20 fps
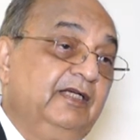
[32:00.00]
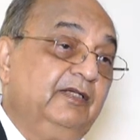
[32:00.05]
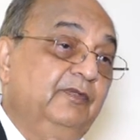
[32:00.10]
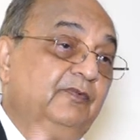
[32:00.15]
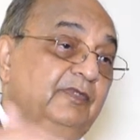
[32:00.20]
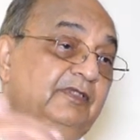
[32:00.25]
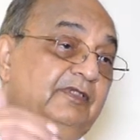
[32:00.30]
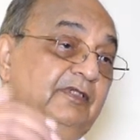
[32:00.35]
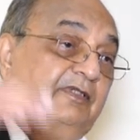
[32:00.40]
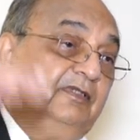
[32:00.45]

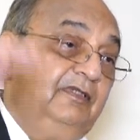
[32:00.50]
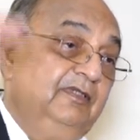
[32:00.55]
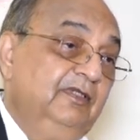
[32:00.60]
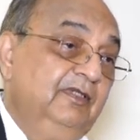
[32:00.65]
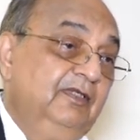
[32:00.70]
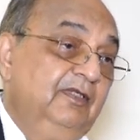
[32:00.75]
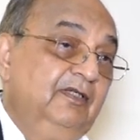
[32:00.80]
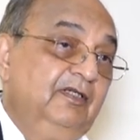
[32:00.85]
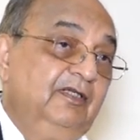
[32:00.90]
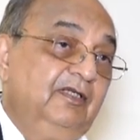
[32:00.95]
with the
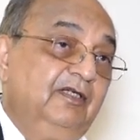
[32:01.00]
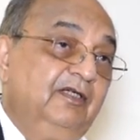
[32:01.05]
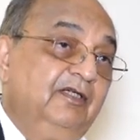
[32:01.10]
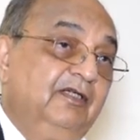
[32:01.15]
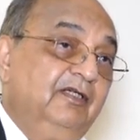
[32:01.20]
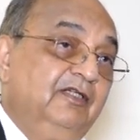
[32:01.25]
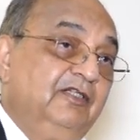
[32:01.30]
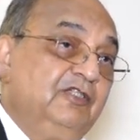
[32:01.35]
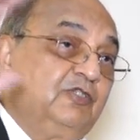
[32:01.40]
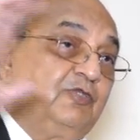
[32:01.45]

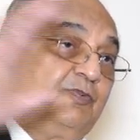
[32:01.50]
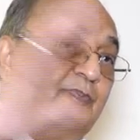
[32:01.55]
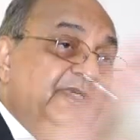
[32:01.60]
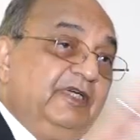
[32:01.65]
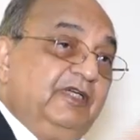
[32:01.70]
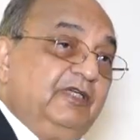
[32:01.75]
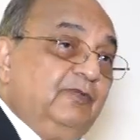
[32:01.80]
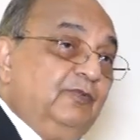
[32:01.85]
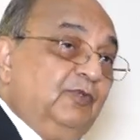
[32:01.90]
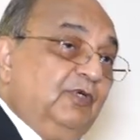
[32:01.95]

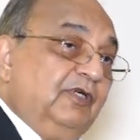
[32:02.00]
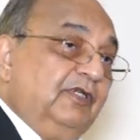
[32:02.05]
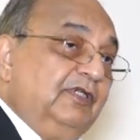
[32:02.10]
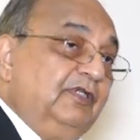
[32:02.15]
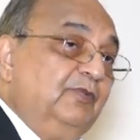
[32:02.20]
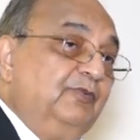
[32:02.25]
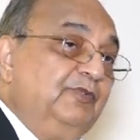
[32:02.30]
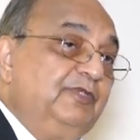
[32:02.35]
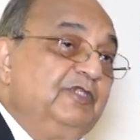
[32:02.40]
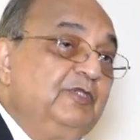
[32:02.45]
inspiratory
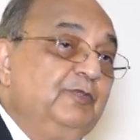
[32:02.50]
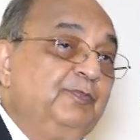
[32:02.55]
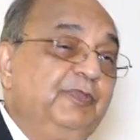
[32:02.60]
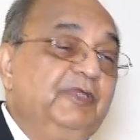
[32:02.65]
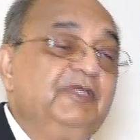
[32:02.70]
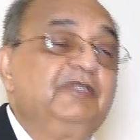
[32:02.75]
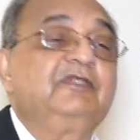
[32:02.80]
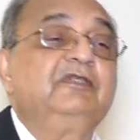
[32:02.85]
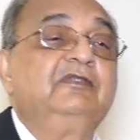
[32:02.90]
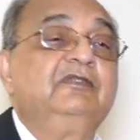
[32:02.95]
volume which is
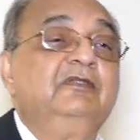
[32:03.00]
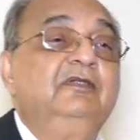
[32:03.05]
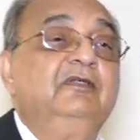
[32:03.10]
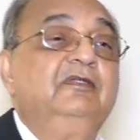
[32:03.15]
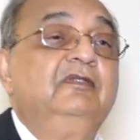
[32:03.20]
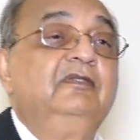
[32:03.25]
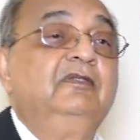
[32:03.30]
patient